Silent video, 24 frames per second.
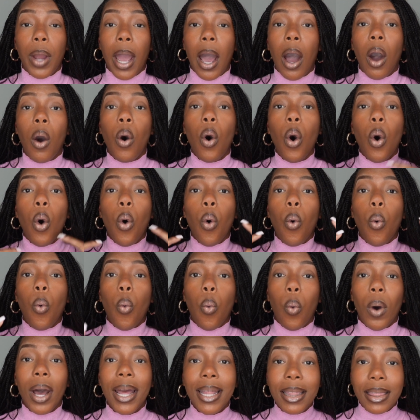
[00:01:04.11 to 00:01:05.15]
out
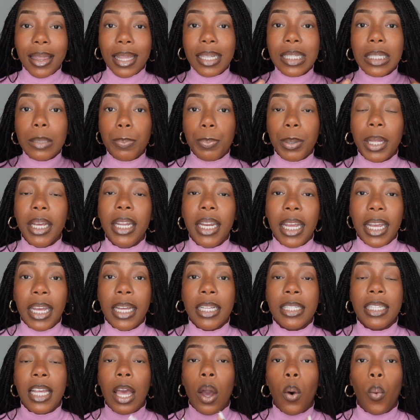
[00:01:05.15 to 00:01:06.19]
what the split
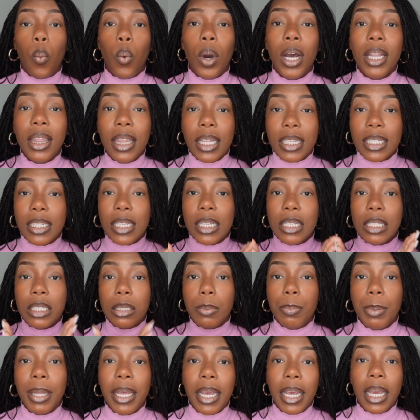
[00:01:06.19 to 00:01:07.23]
is and what does the
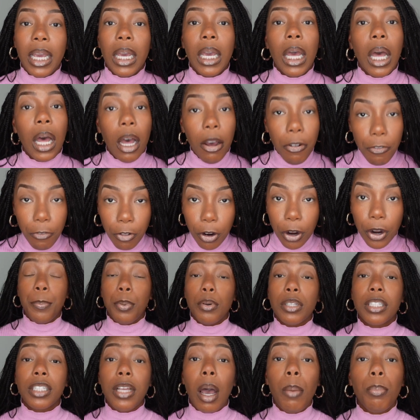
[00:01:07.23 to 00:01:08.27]
split cover.
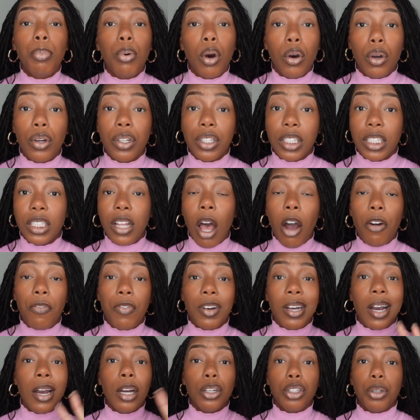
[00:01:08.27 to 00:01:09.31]
Well, some brokerages
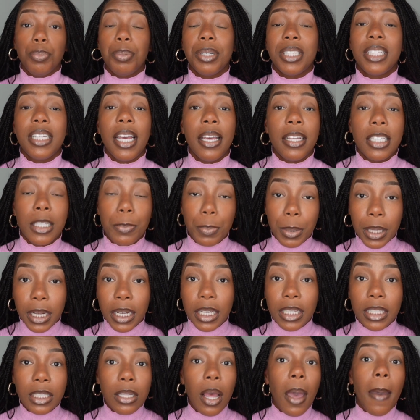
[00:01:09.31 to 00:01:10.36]
offer 100%
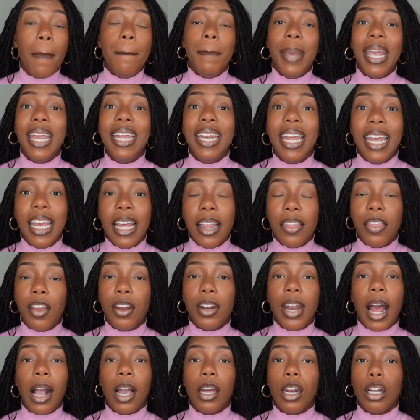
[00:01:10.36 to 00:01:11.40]
splits, meaning
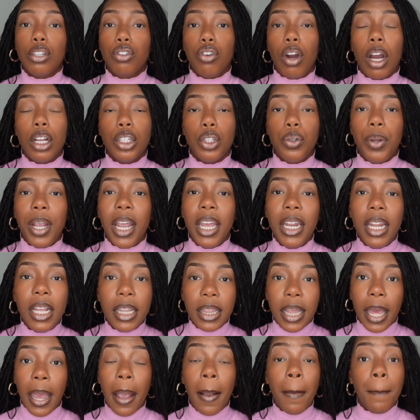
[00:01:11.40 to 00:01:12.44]
they're not going to charge you
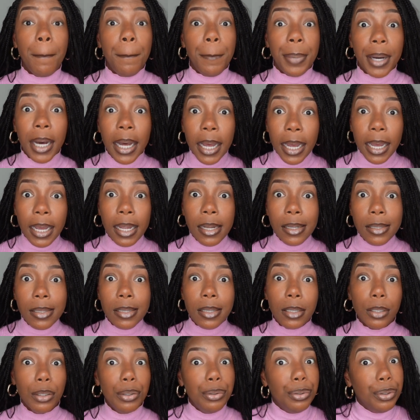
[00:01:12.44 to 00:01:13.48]
anything,
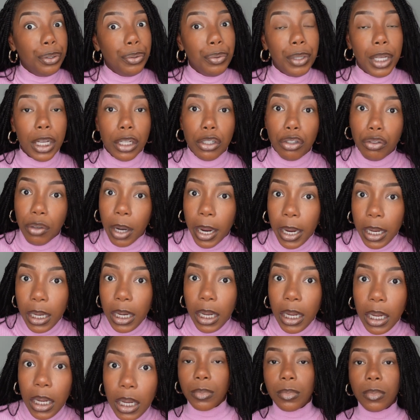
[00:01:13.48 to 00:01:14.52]
but do you get
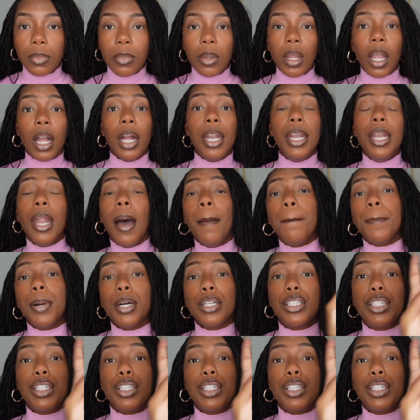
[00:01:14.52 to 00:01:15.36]
training? Number